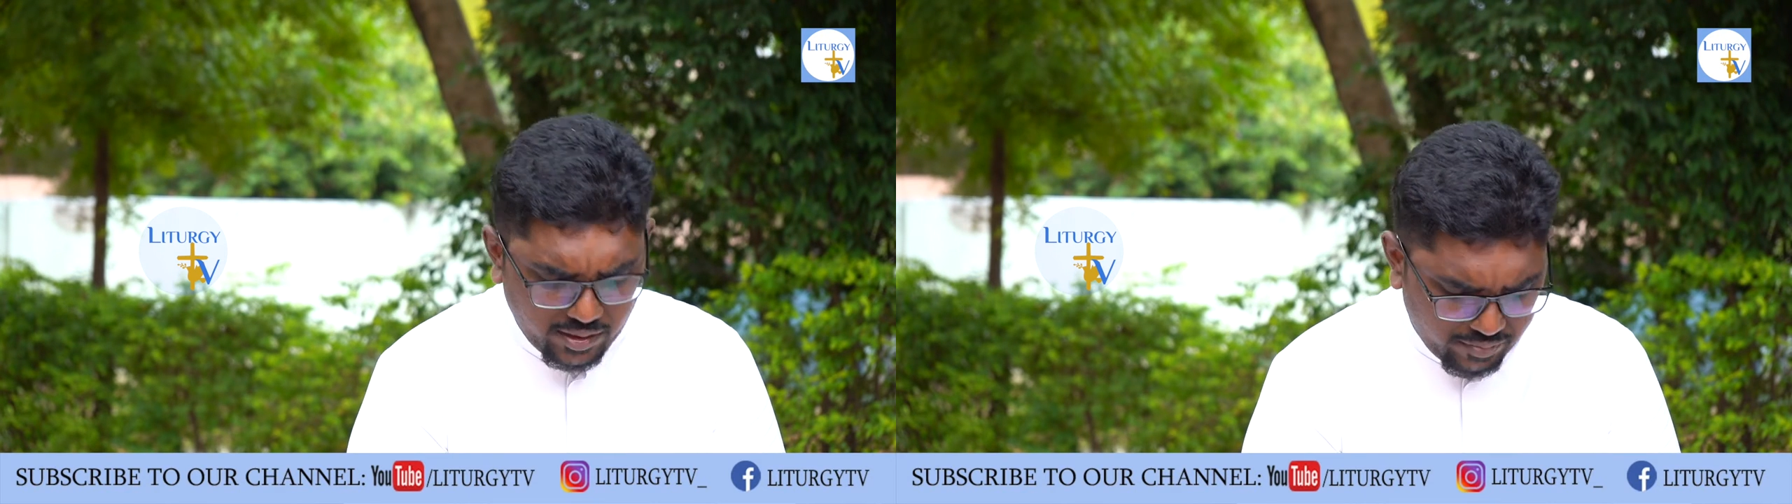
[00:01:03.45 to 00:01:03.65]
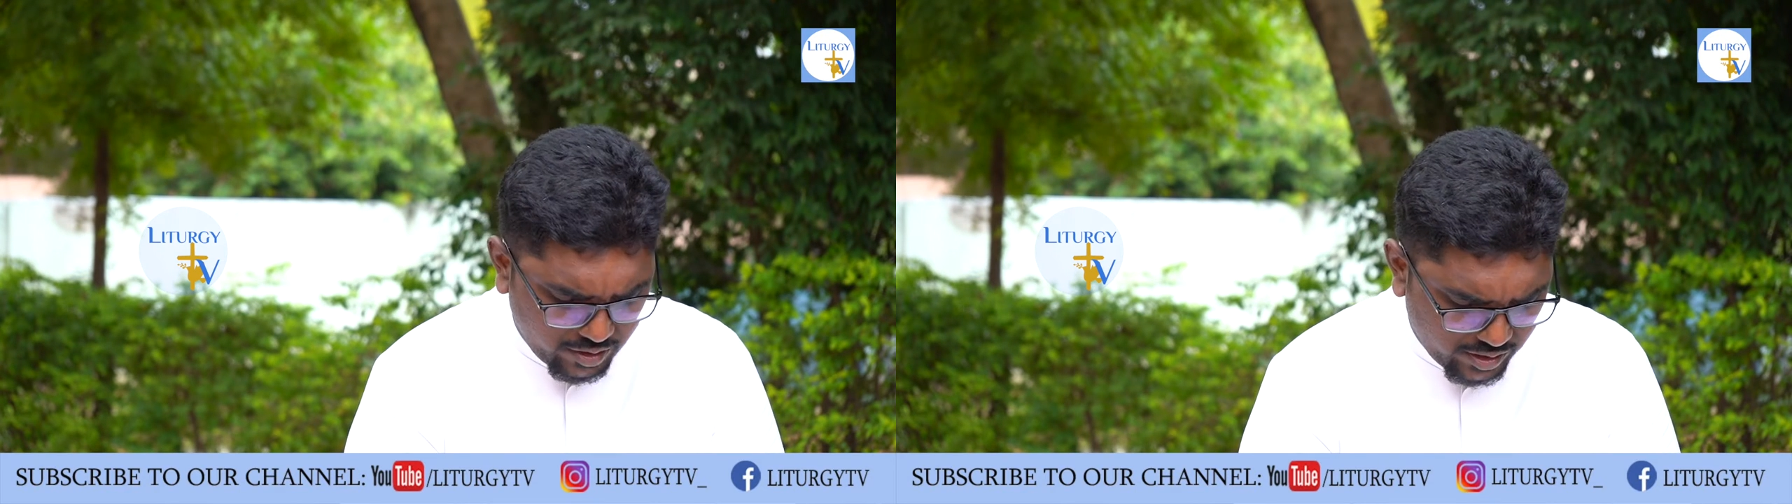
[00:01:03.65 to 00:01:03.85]

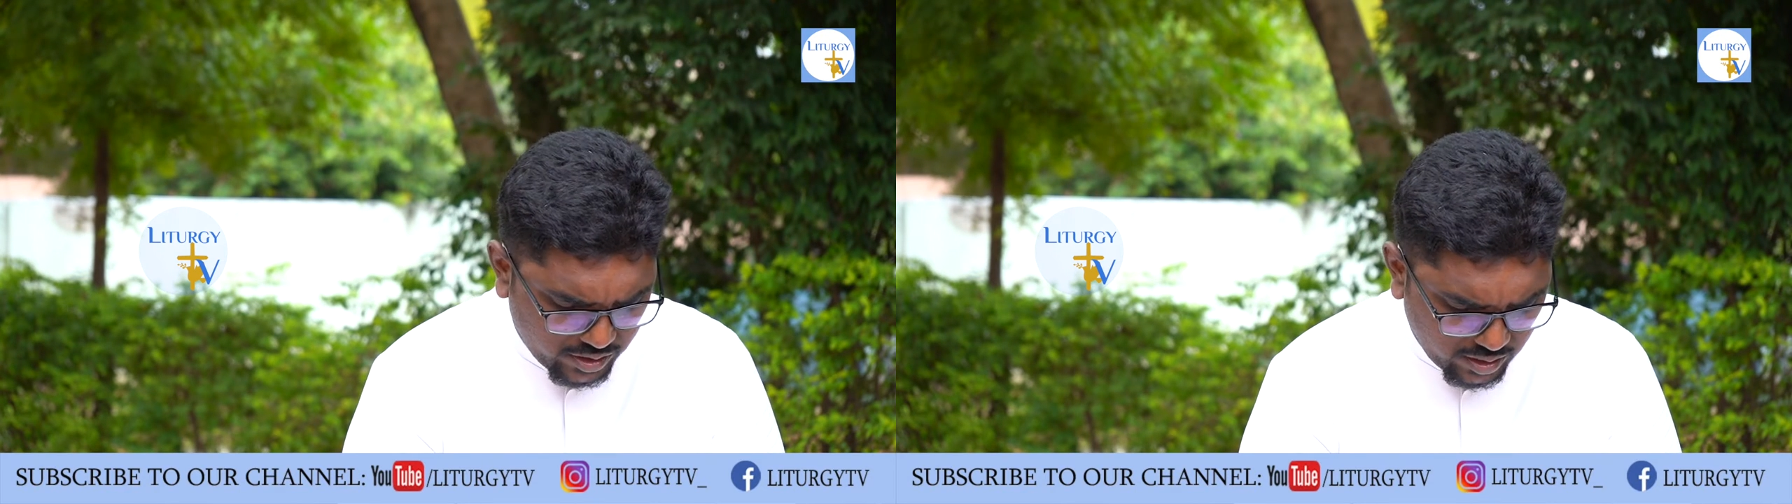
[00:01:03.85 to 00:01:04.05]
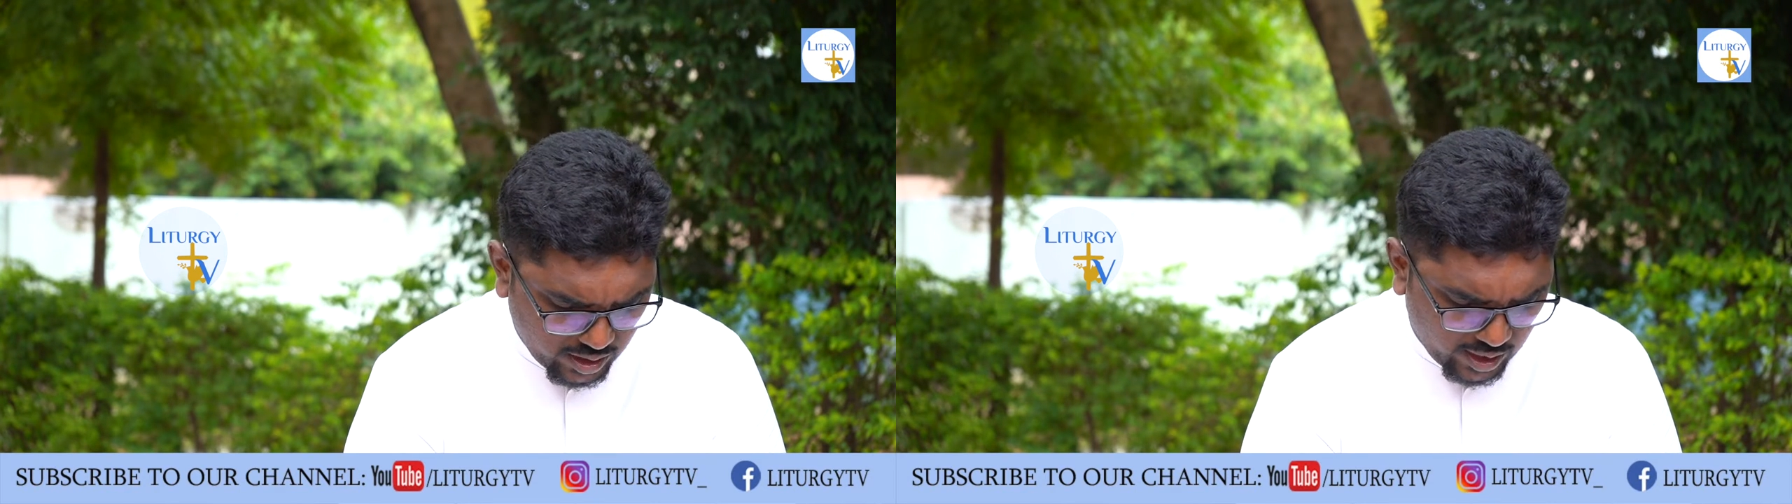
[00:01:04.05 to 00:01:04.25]

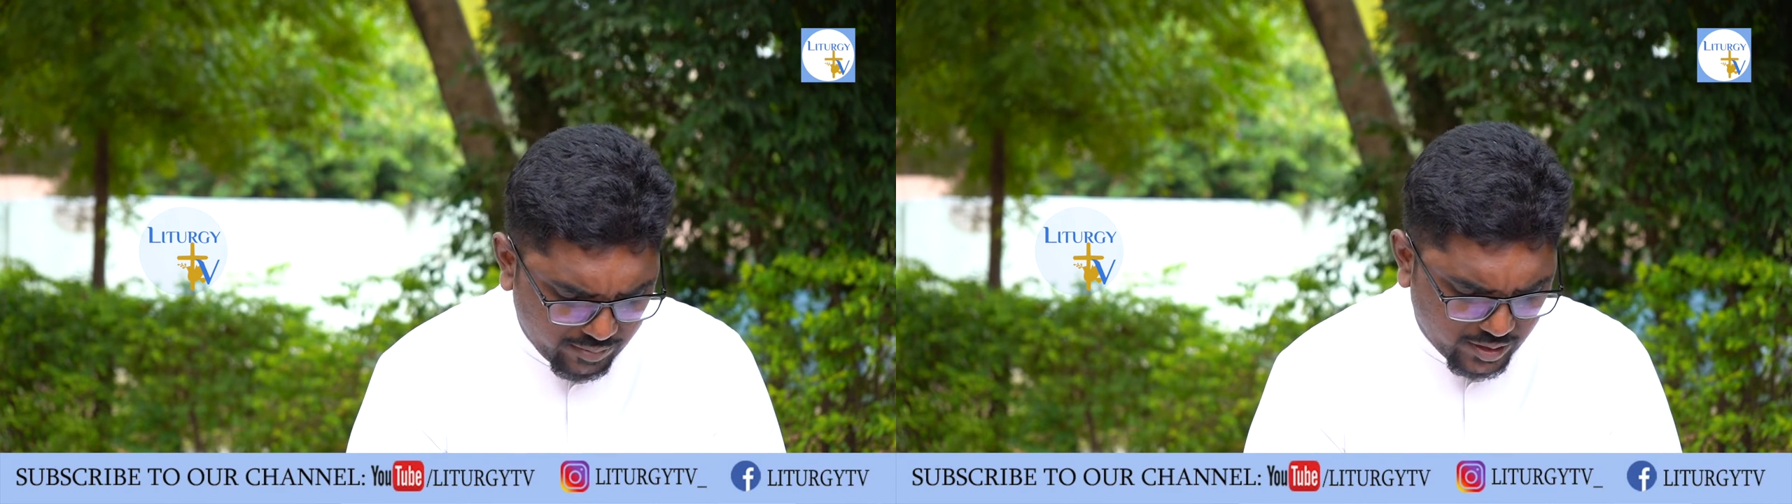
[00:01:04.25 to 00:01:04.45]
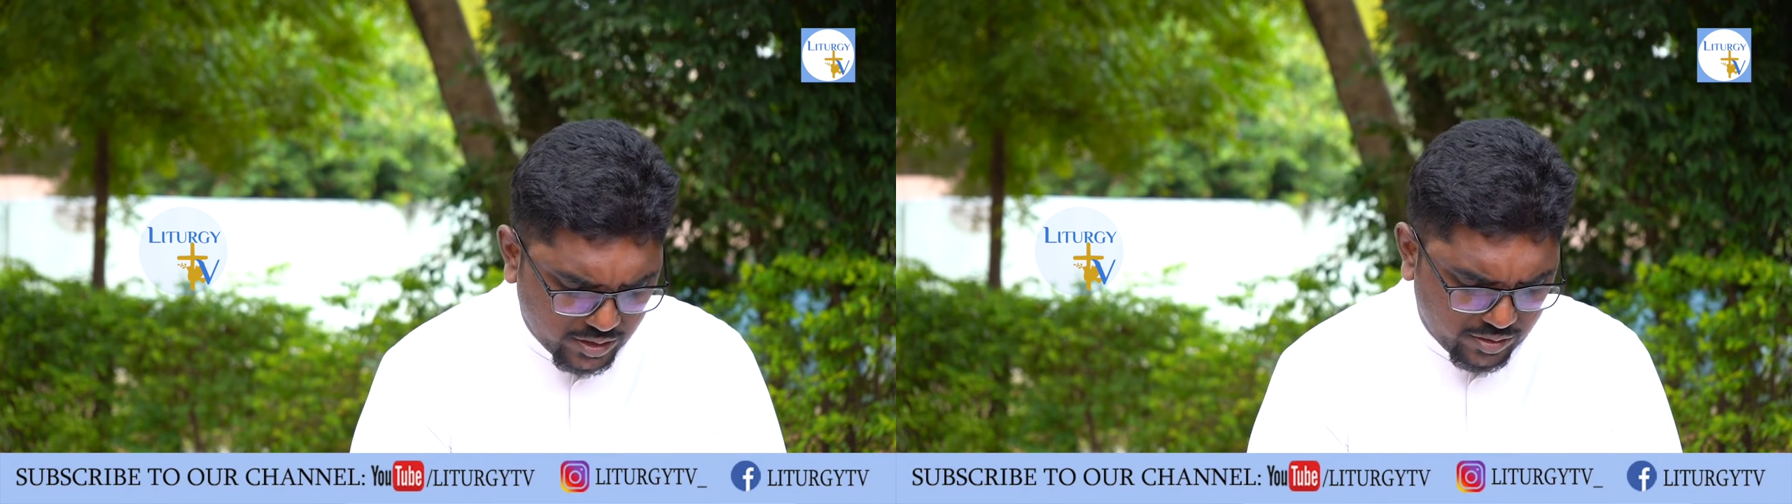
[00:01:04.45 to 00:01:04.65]

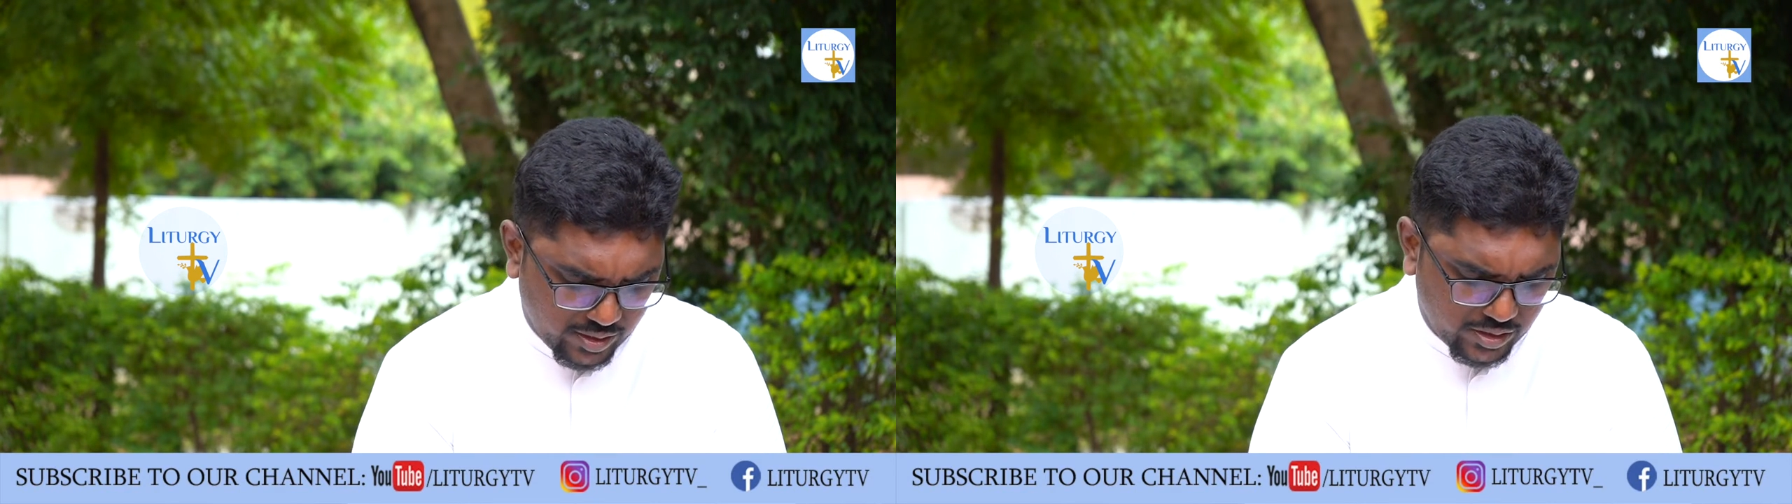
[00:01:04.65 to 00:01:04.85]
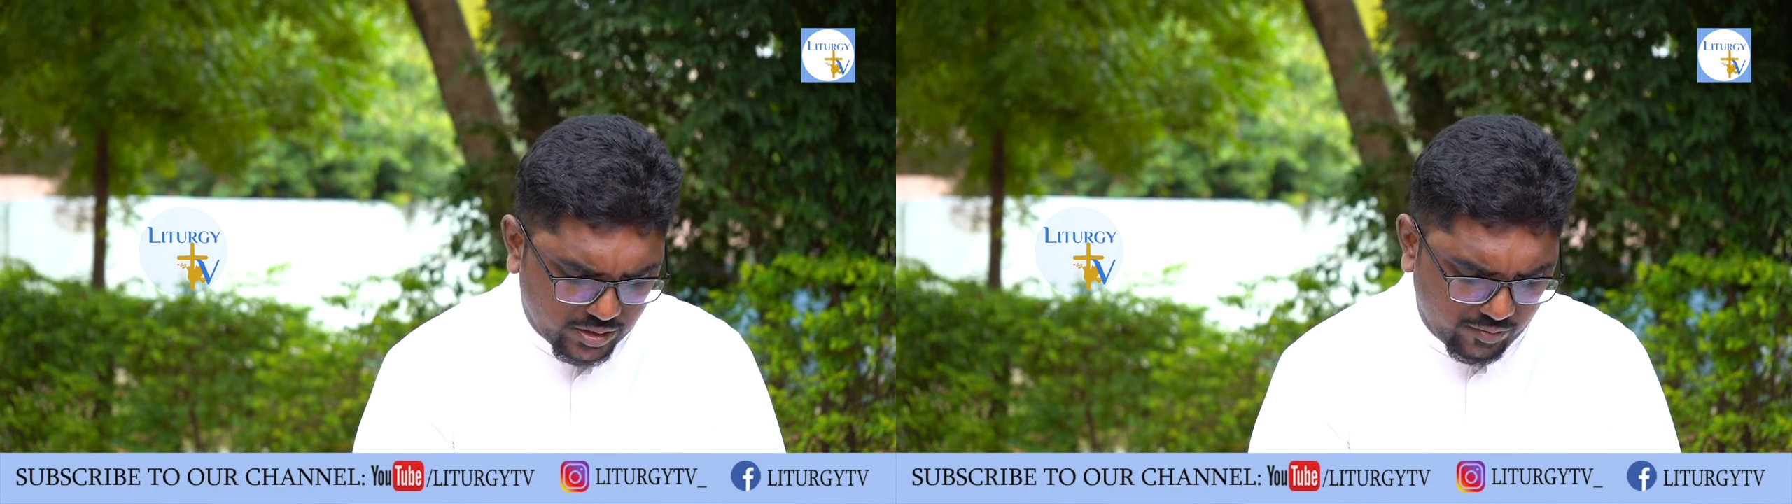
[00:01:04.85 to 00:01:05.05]

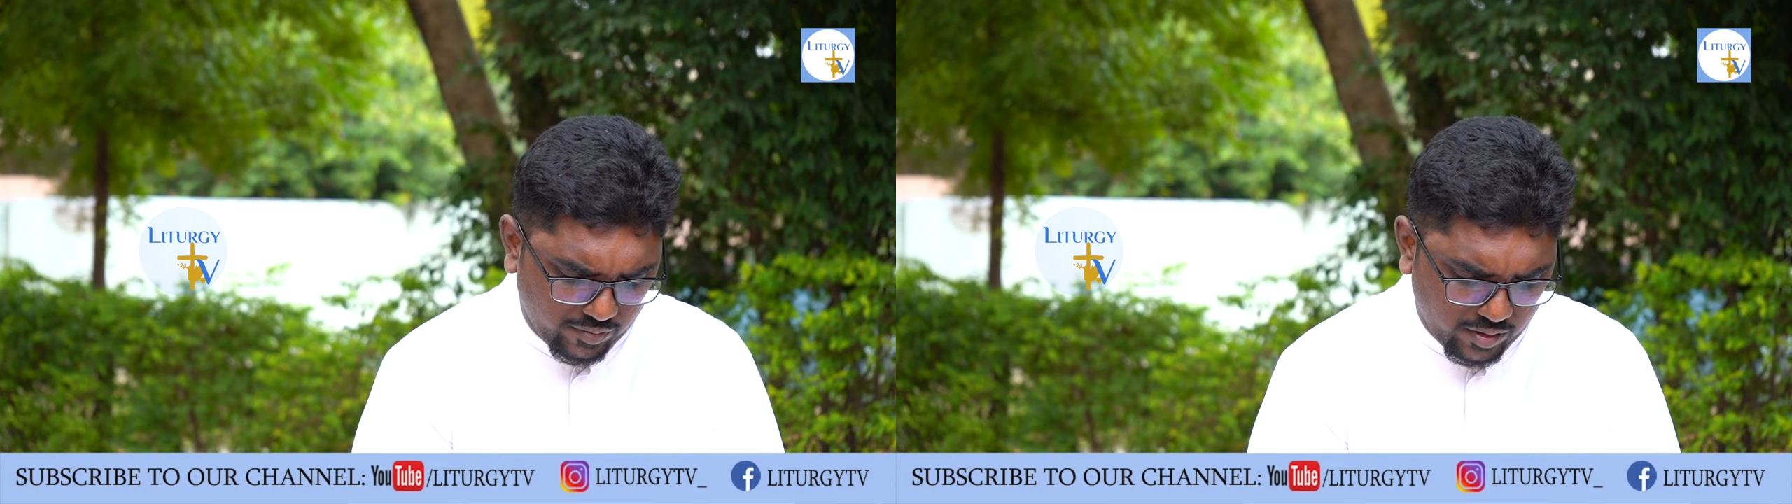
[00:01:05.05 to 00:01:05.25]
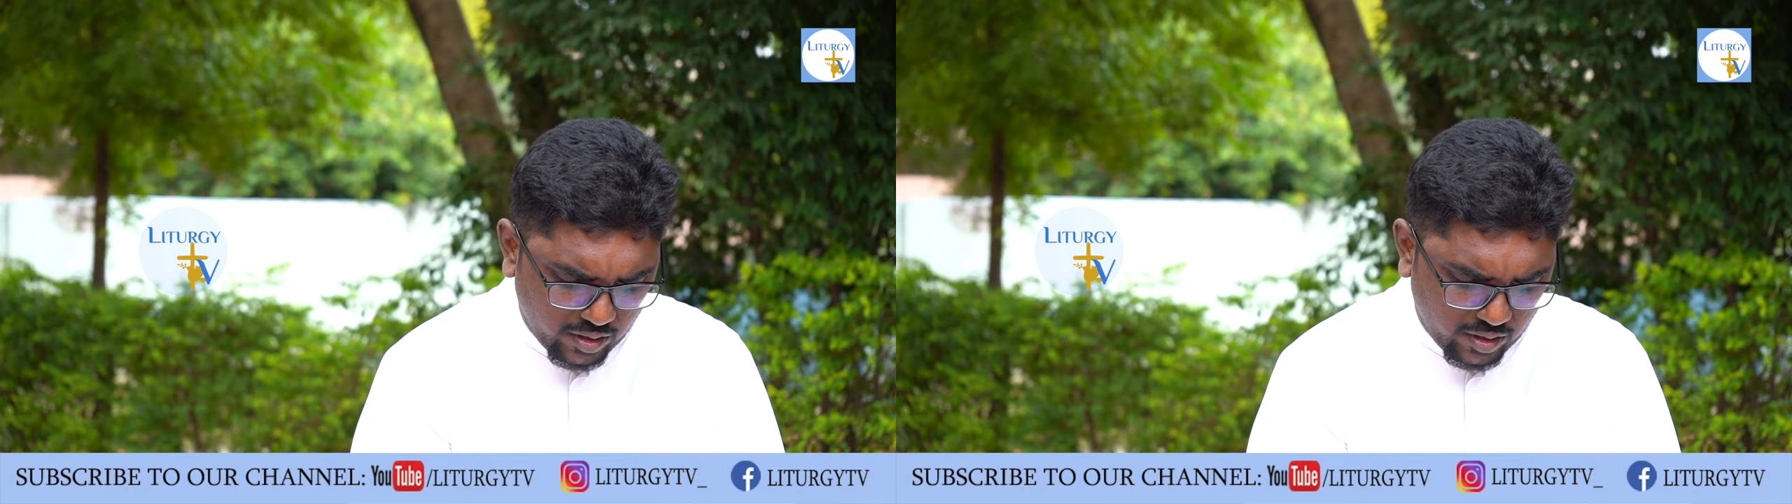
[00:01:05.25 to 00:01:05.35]
administration